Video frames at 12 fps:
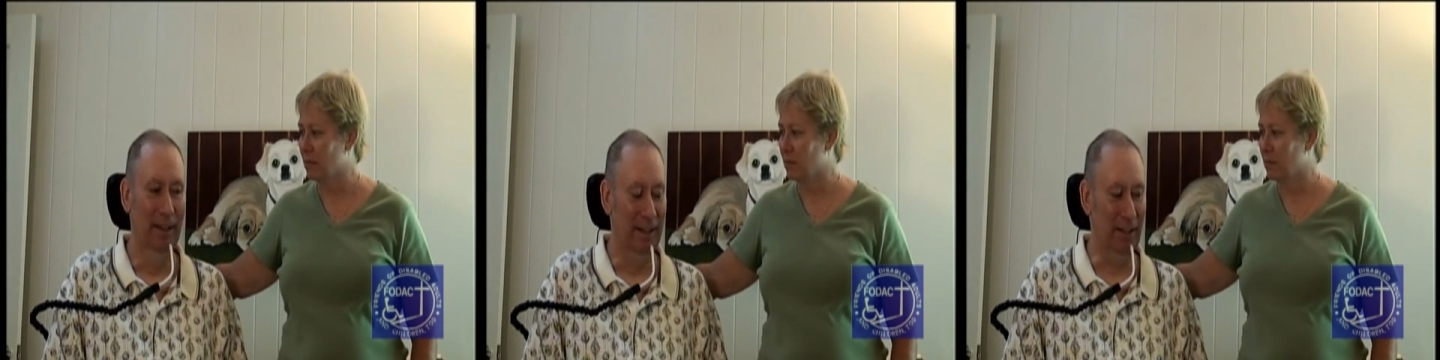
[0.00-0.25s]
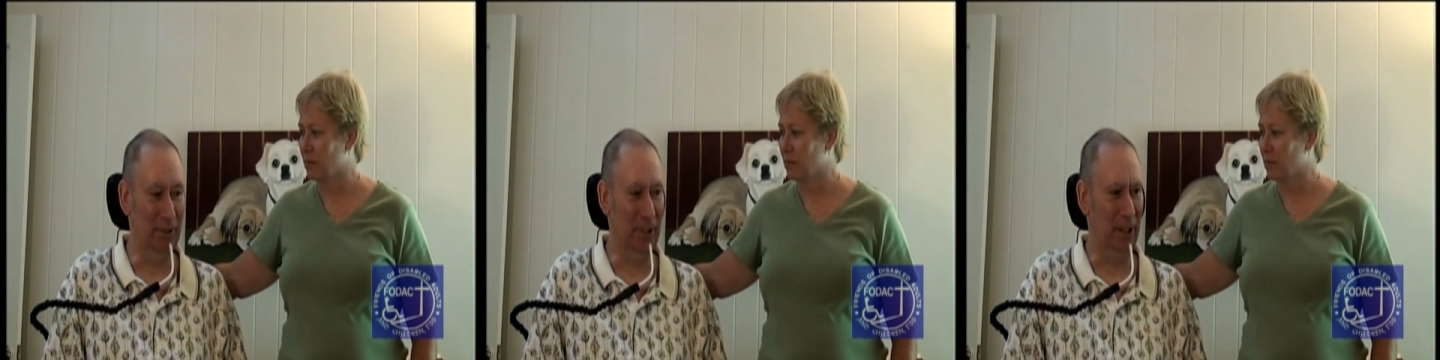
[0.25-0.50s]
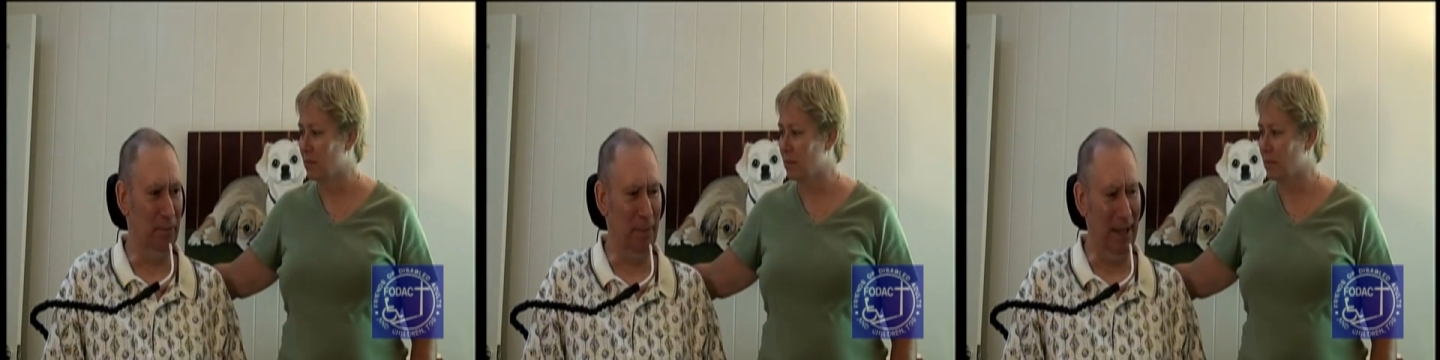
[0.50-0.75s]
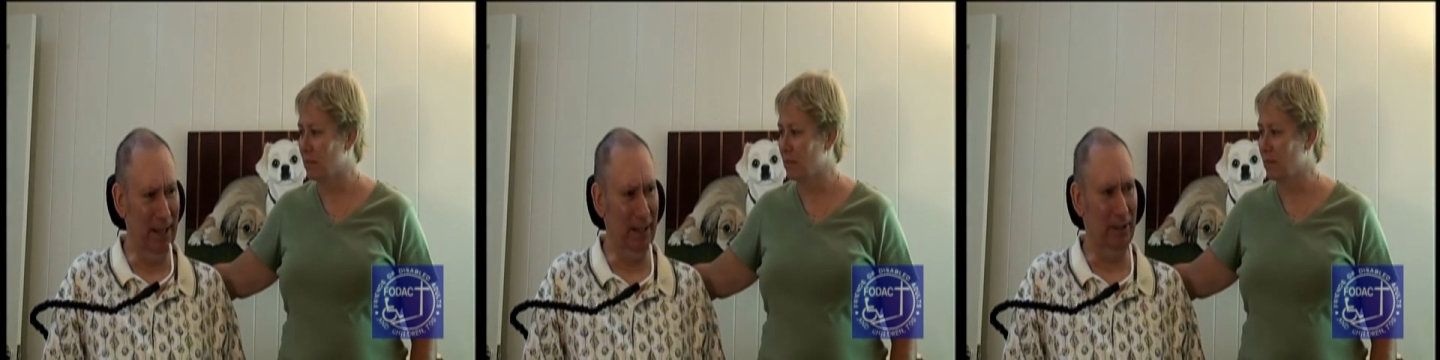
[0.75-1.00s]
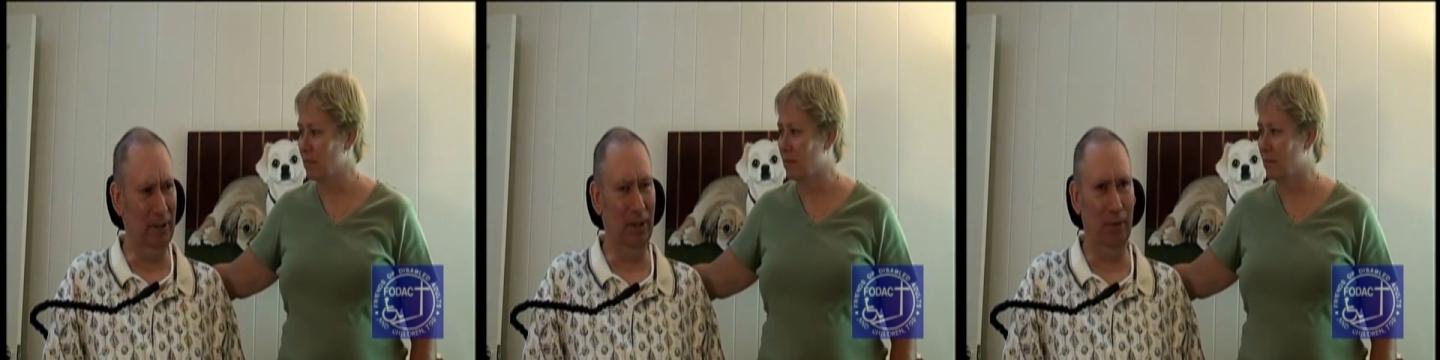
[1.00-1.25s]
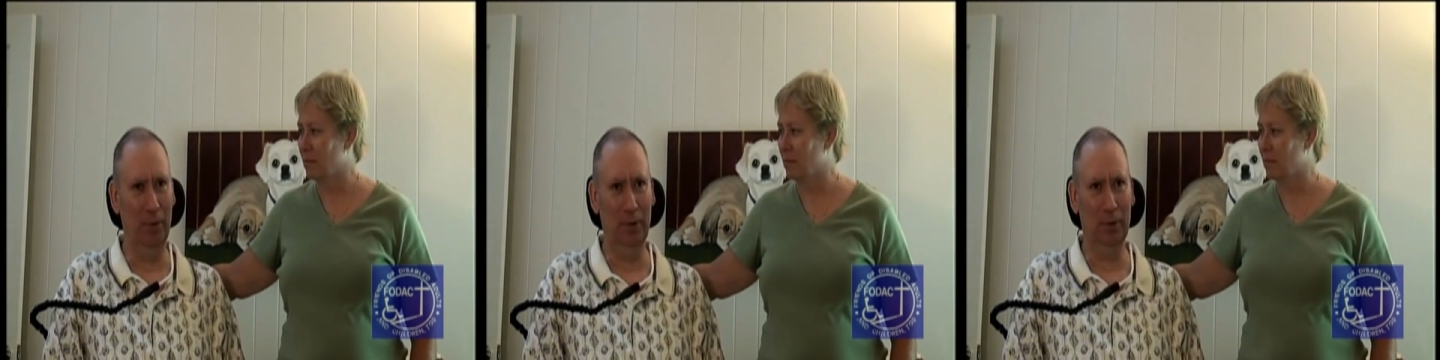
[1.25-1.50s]
Speaker 1: And I was thinking, man, you
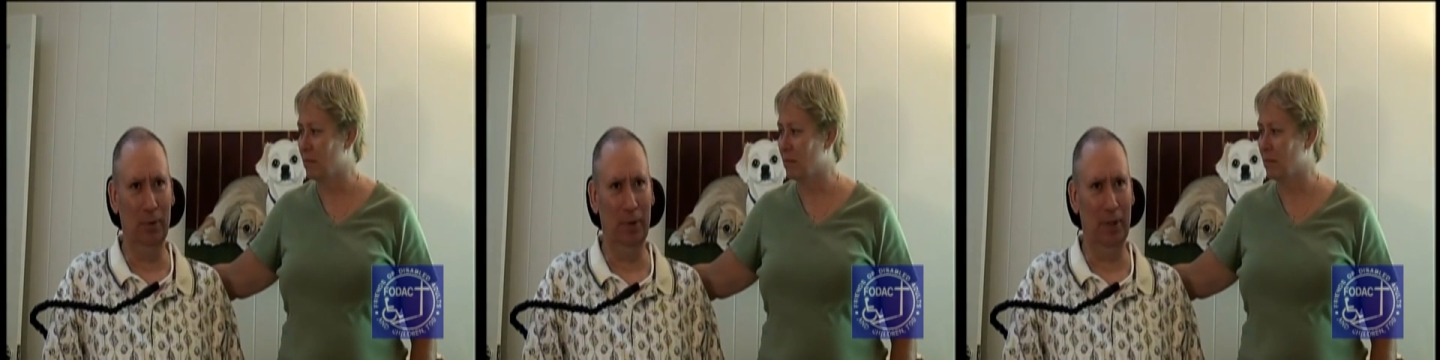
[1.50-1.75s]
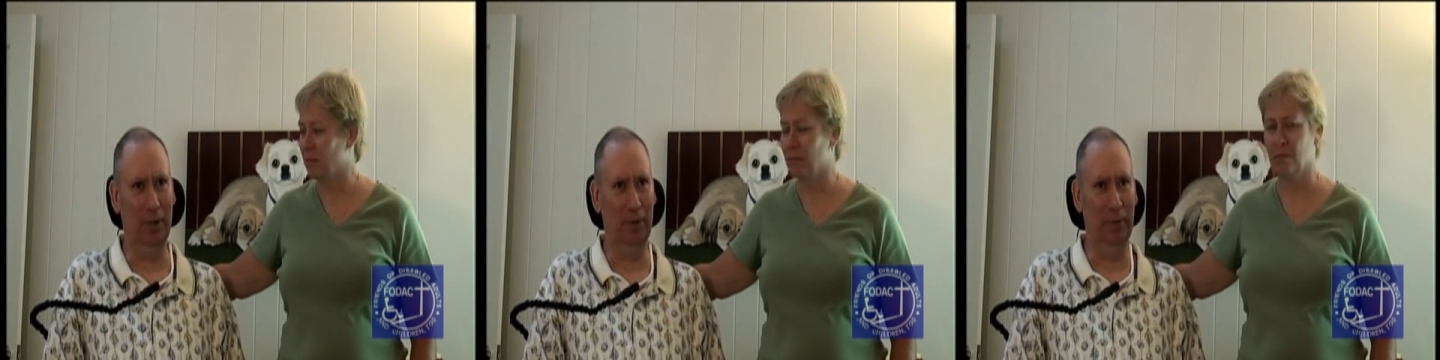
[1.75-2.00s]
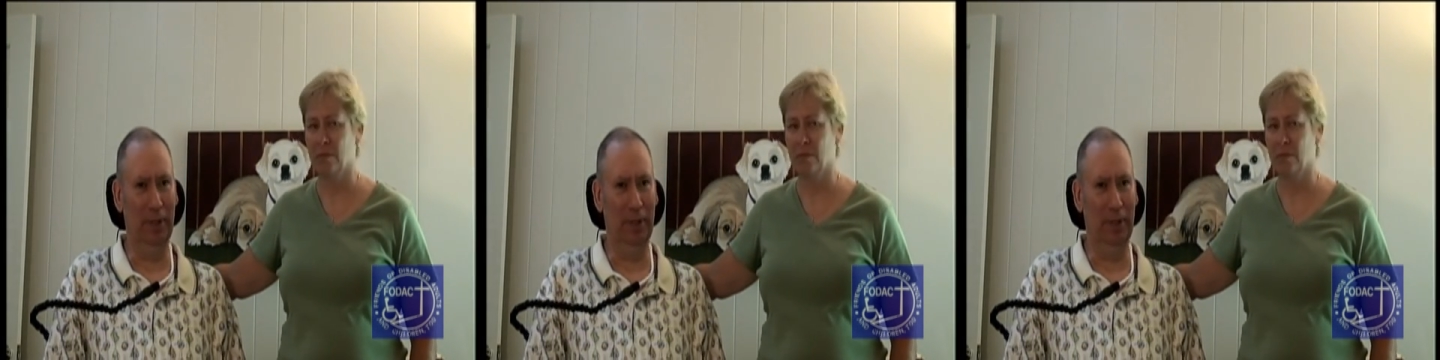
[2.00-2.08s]
know, what's going on?